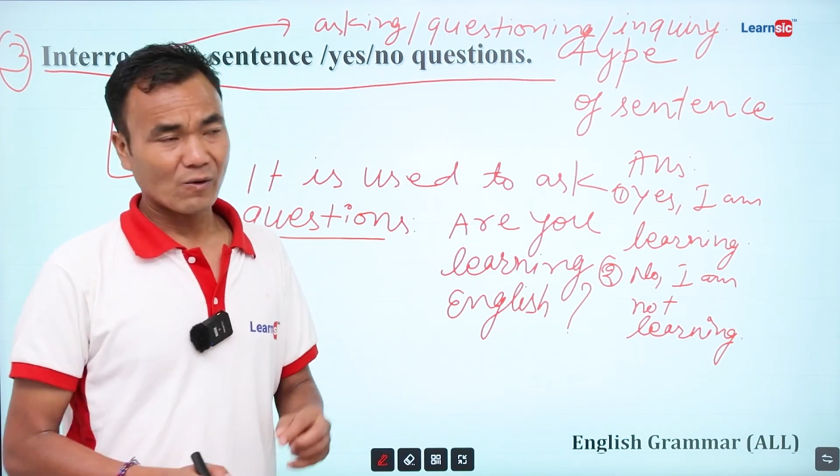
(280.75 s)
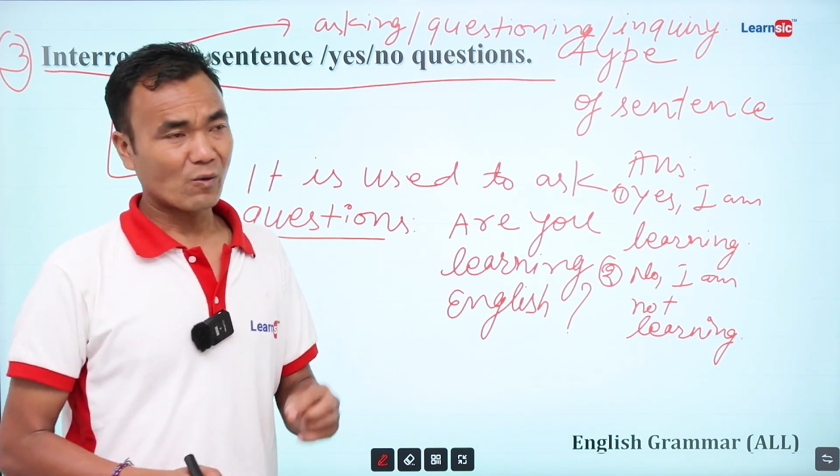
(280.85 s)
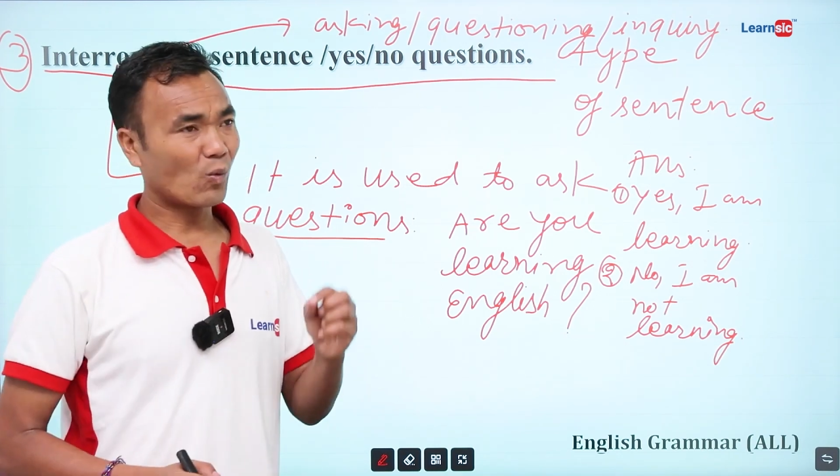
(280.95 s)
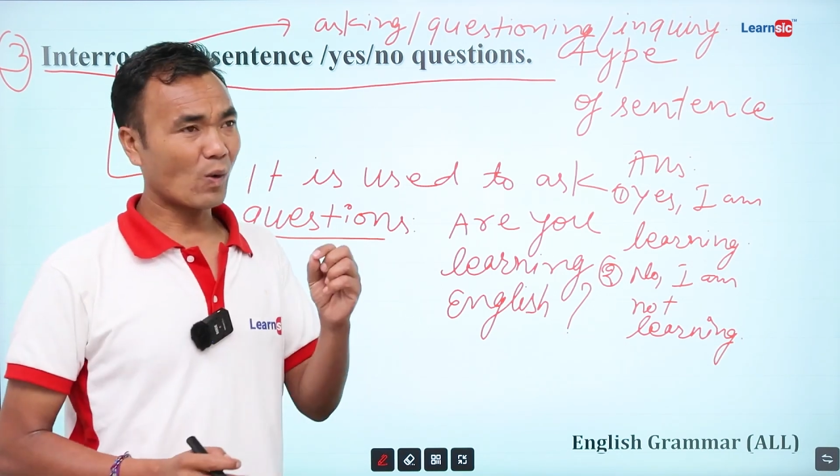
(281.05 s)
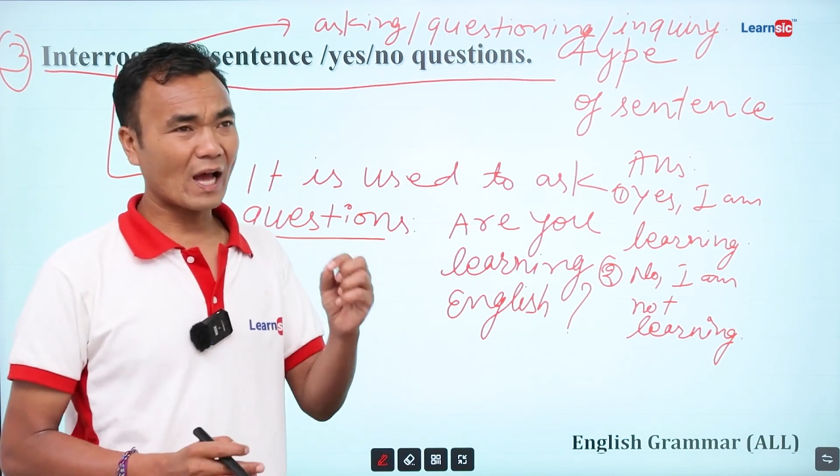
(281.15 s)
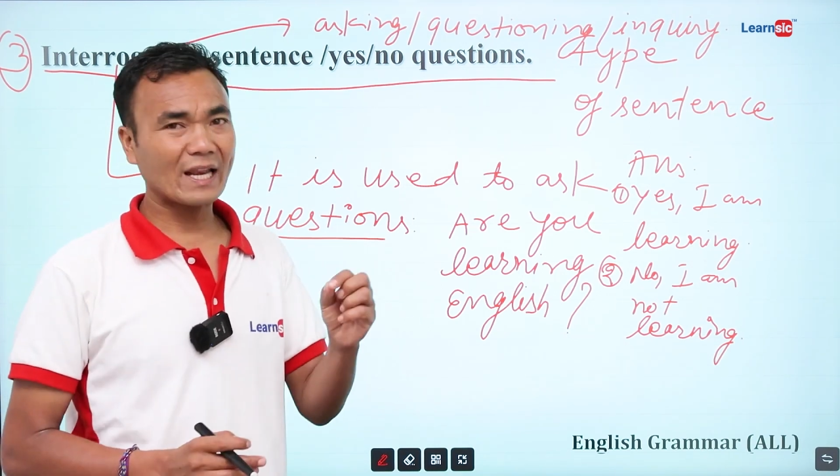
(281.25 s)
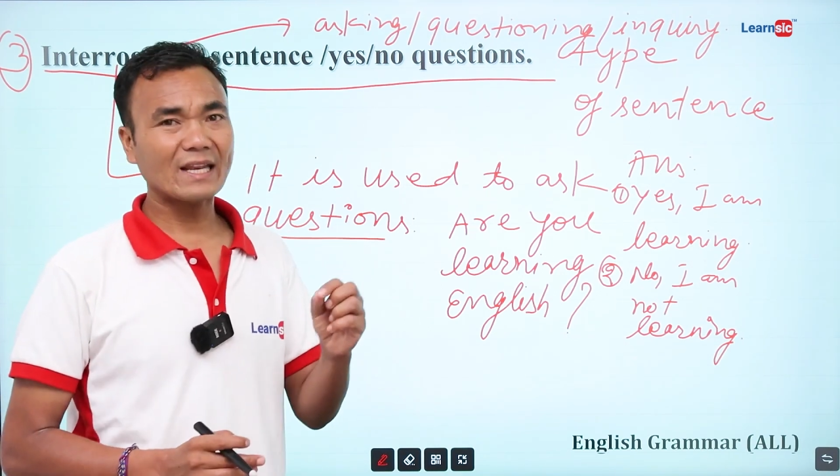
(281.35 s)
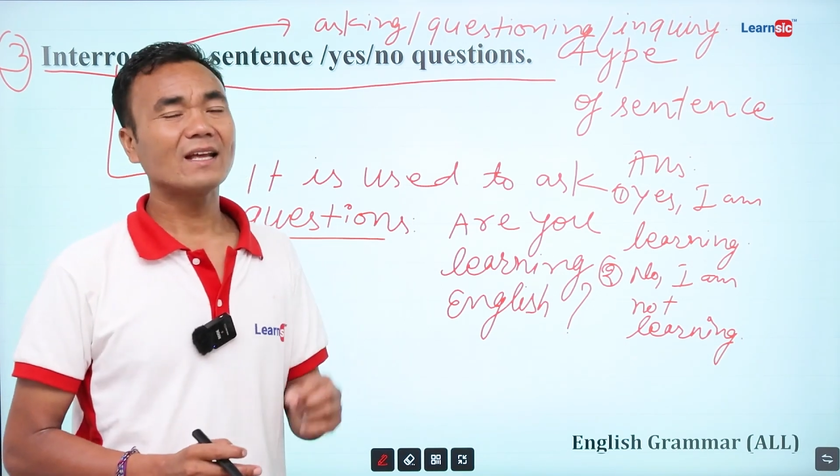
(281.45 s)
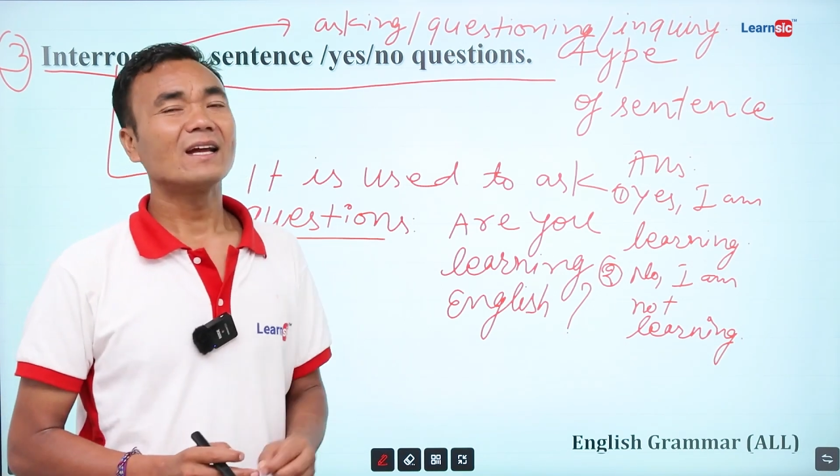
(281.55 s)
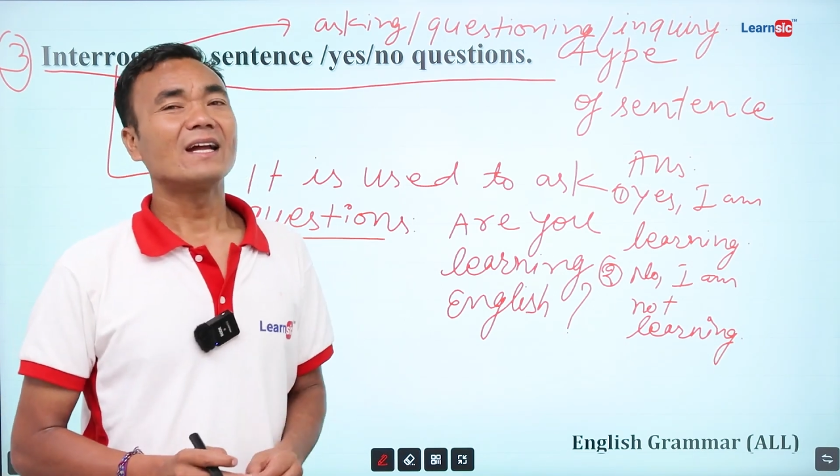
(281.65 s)

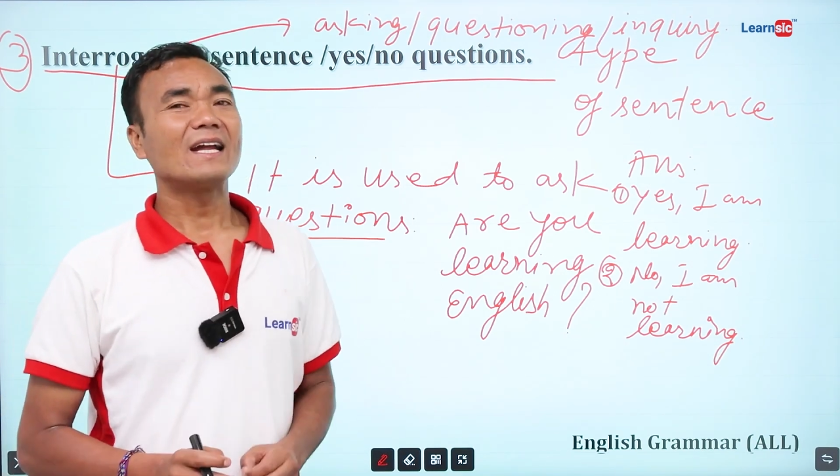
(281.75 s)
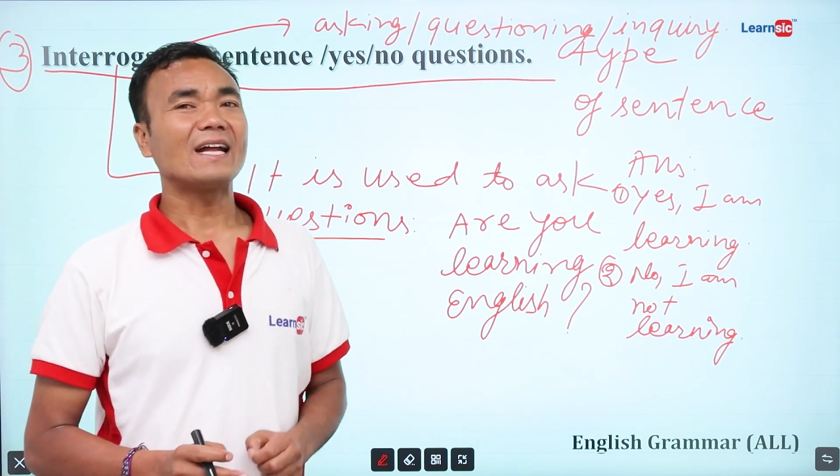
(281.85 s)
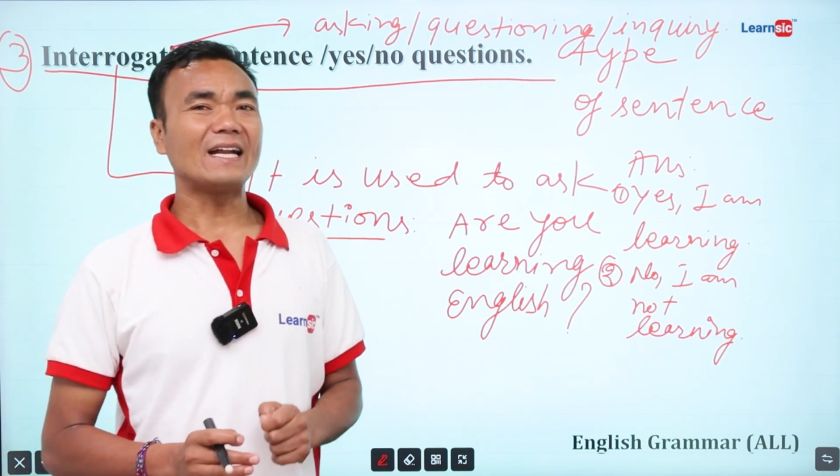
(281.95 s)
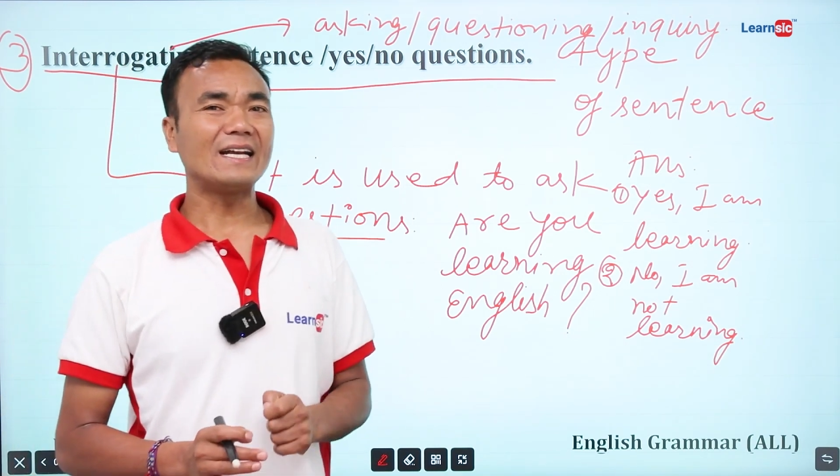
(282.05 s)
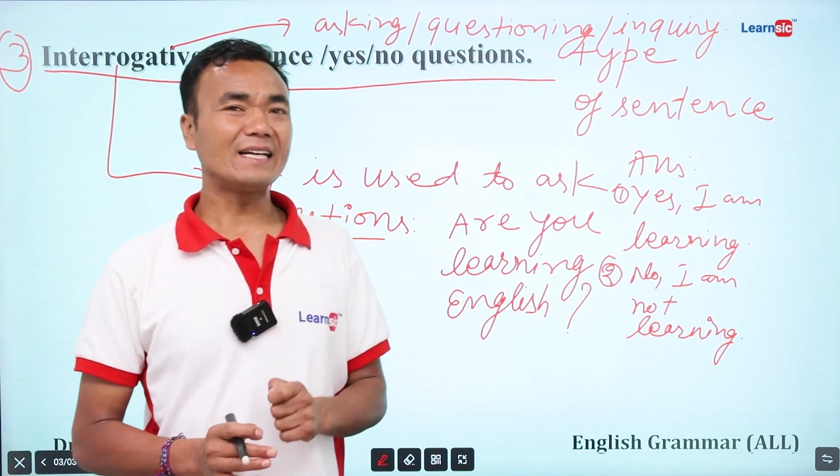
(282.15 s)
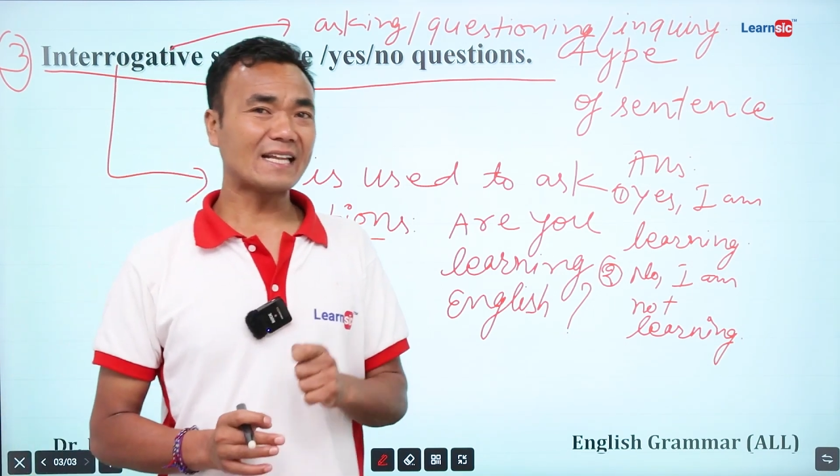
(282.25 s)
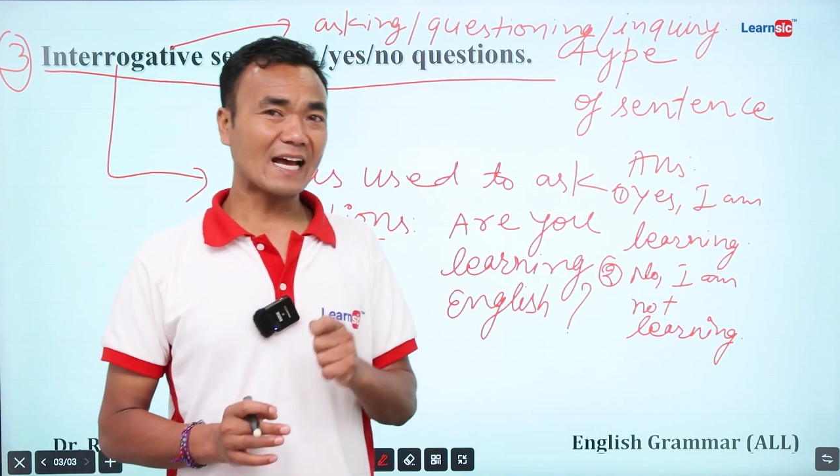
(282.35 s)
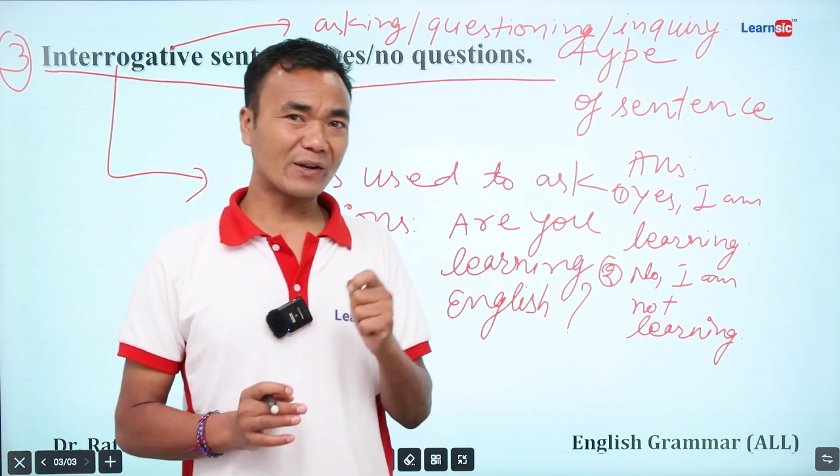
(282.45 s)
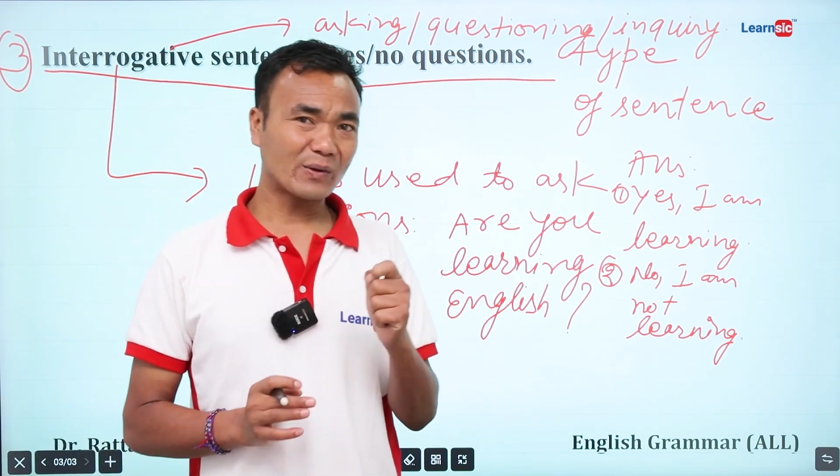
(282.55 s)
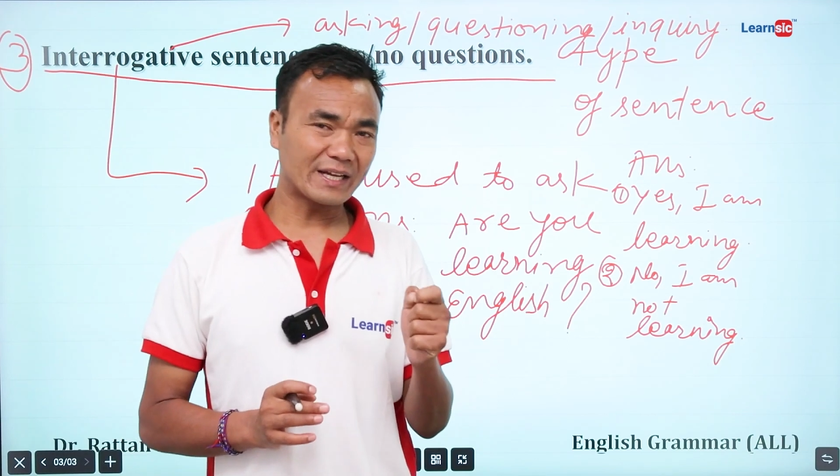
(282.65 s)
One,
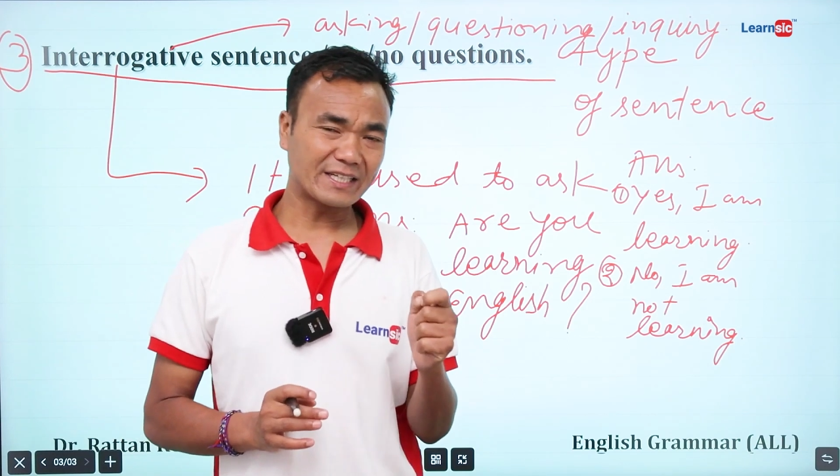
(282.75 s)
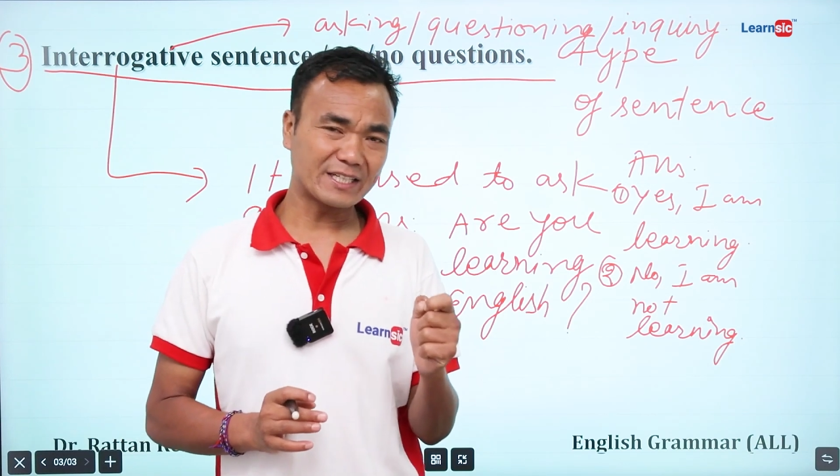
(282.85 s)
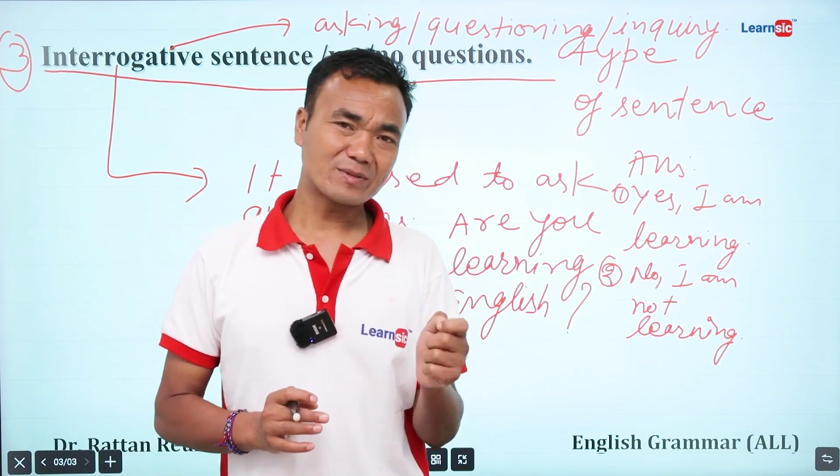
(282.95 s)
interrogative